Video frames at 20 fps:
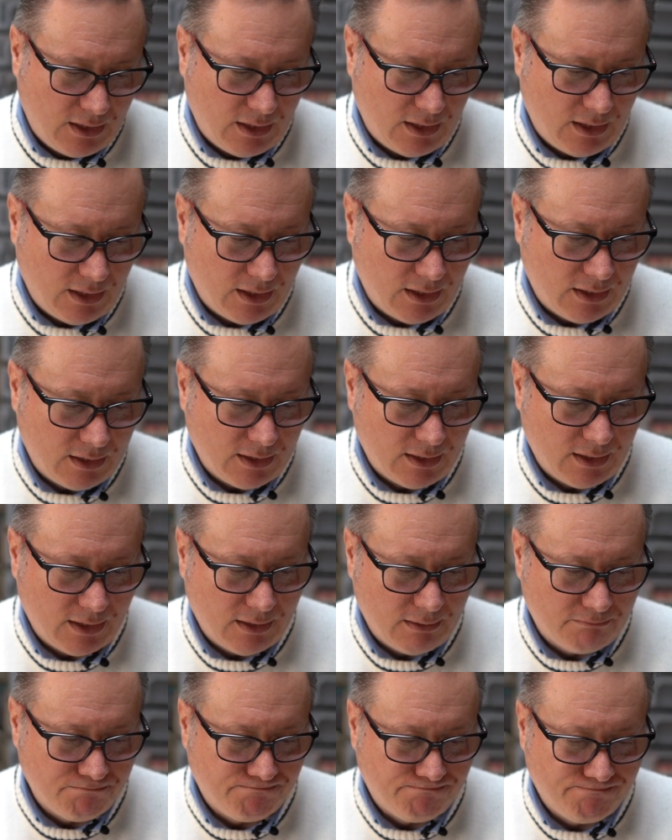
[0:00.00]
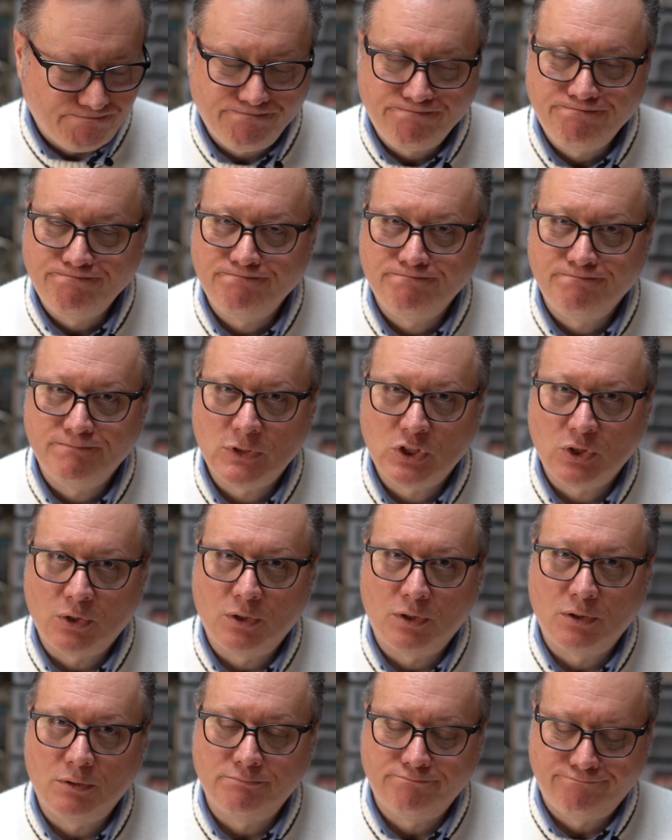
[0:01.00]
And
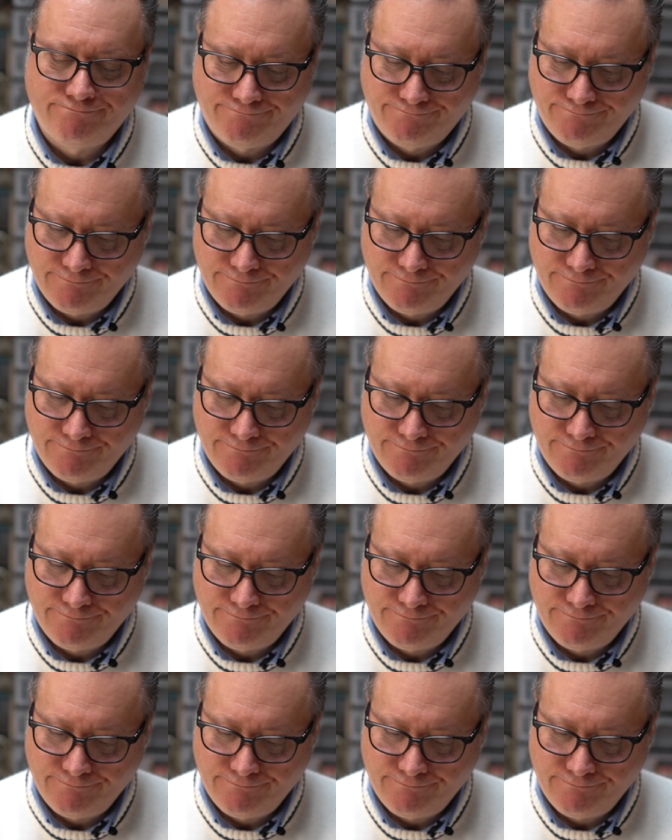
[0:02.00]
so